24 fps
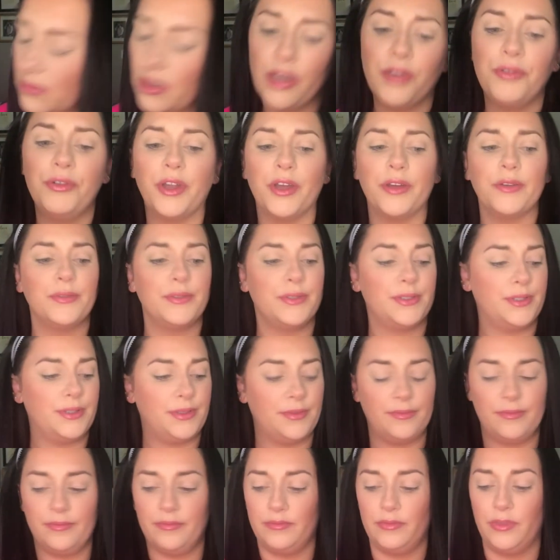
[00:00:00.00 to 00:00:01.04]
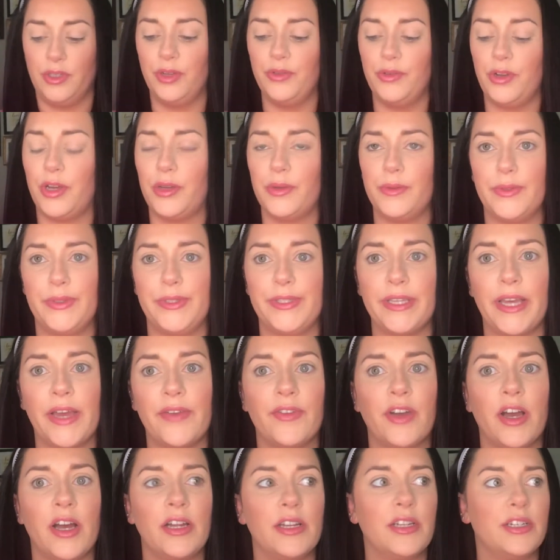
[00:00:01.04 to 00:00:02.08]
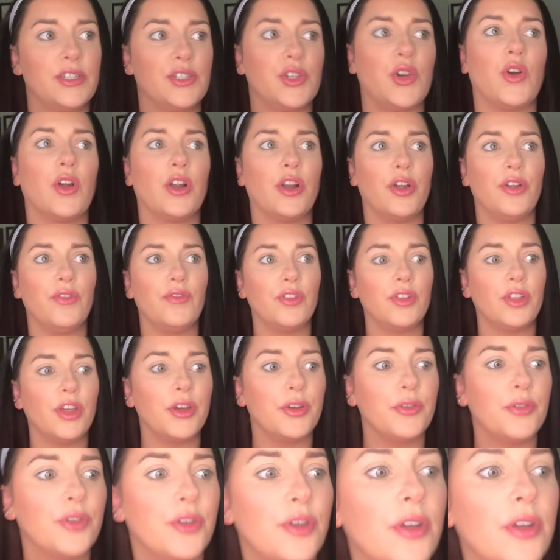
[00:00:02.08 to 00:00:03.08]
who knows? Who knows? I've got a Tarte overload.